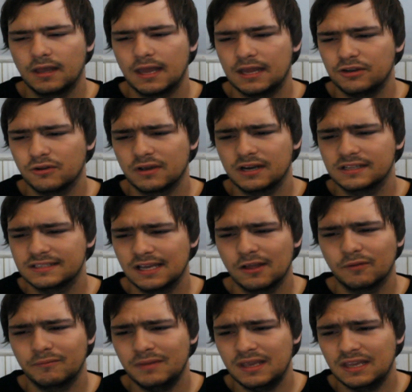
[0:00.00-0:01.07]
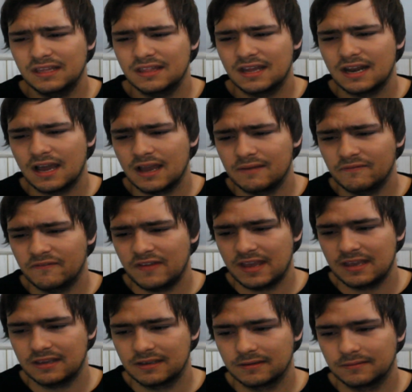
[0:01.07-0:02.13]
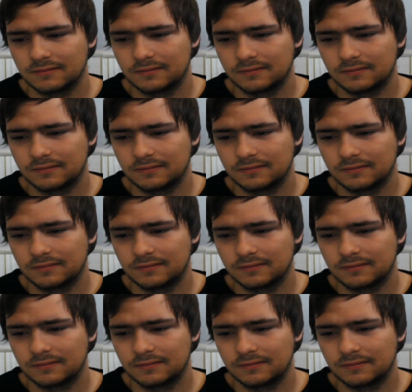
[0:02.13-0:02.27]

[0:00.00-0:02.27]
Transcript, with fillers: And you're going to tell me that I'm fake.